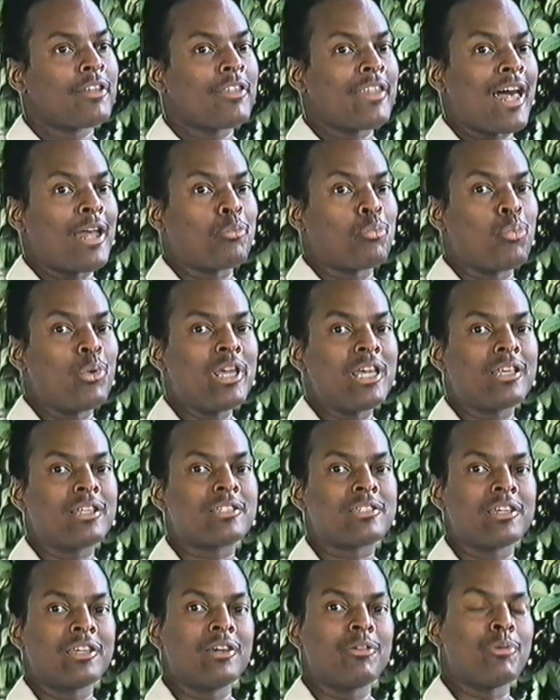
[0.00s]
that week
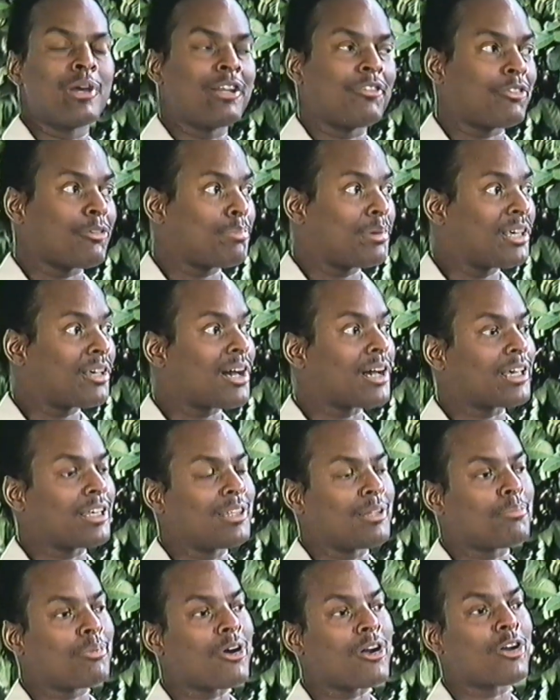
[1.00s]
to get ready for Peacock
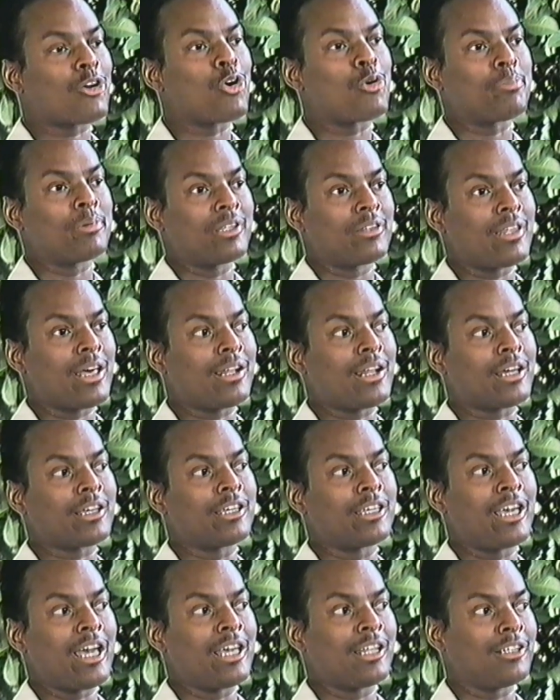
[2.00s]
in the Park, hoping that I
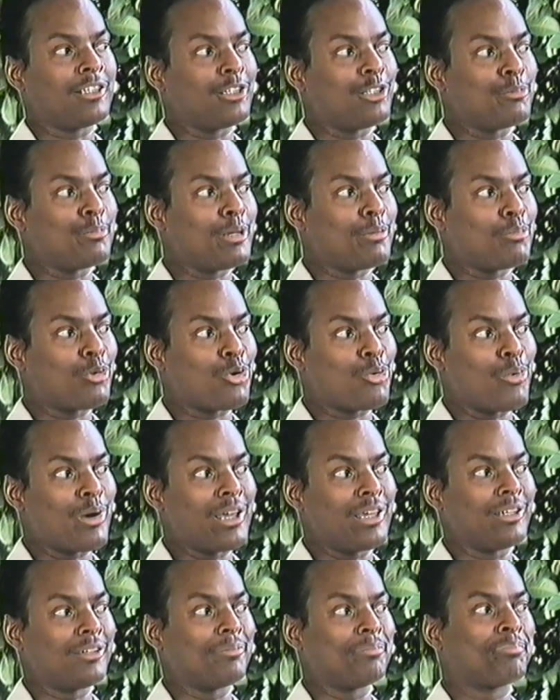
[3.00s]
could gain a little bit more
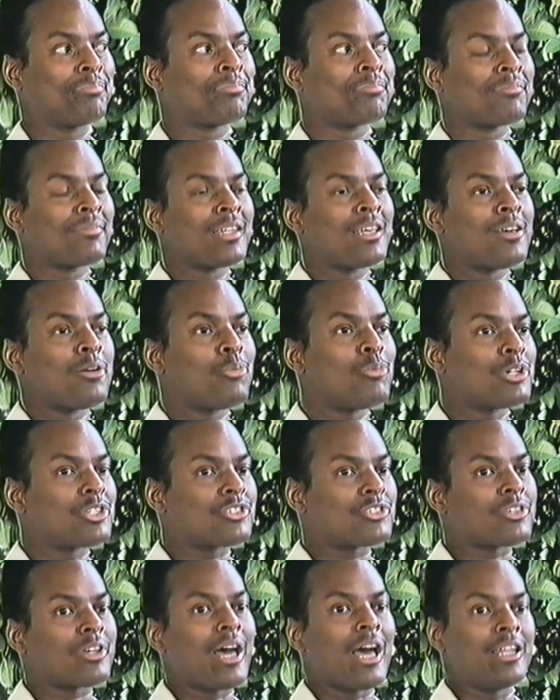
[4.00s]
weight, mm-hmm. which
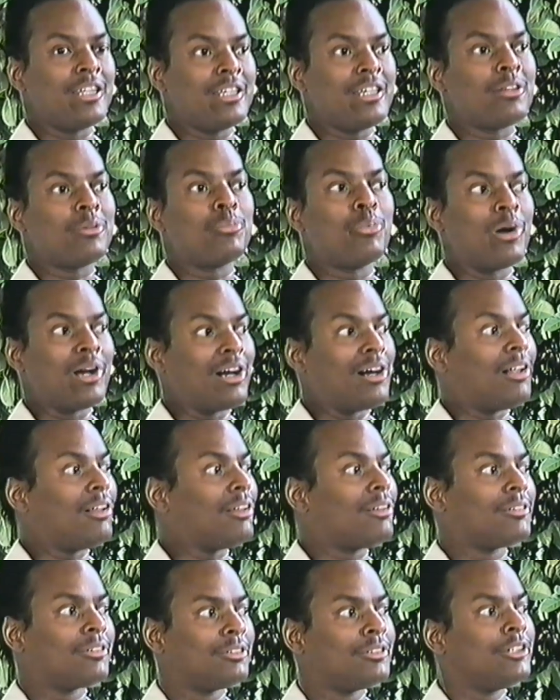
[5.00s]
I did
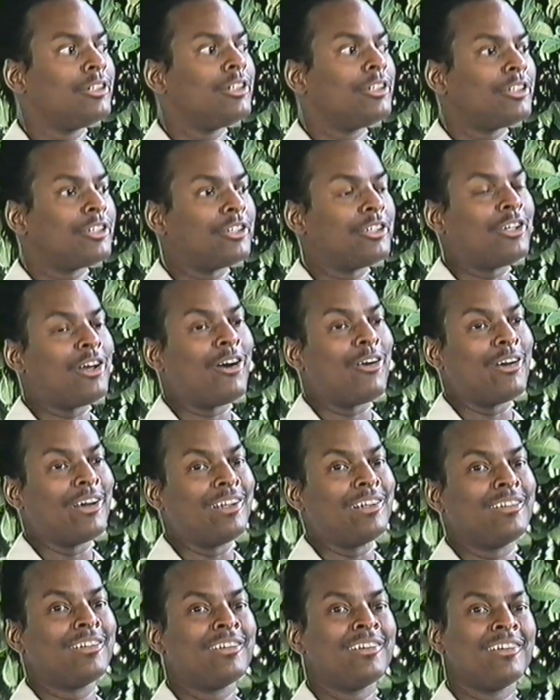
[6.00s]
well, mm-hmm. you know,
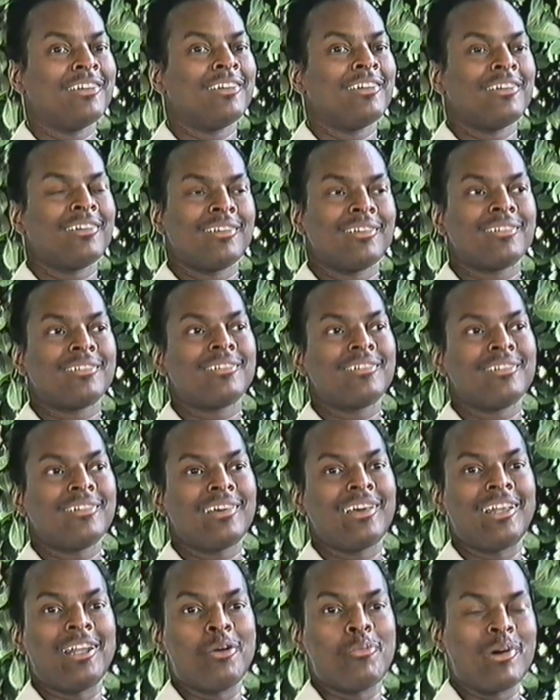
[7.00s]
and
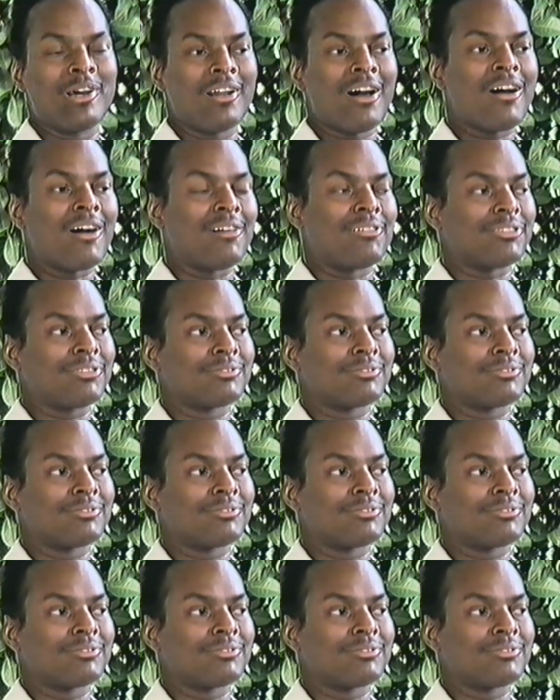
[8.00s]
and it went off.